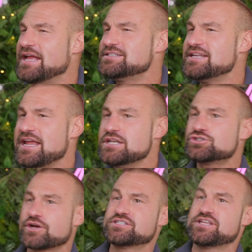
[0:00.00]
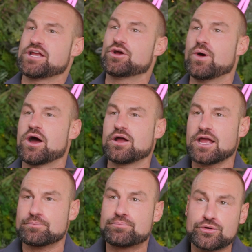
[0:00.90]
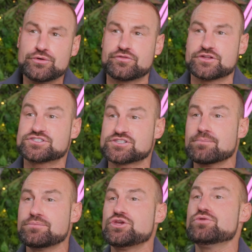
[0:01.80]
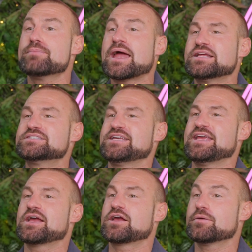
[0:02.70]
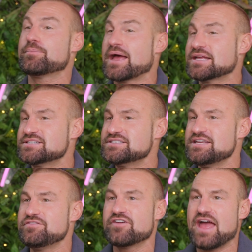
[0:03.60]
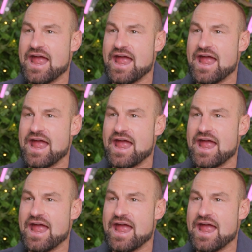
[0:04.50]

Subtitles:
It's an interesting quirk and proof that some humanity and capacity for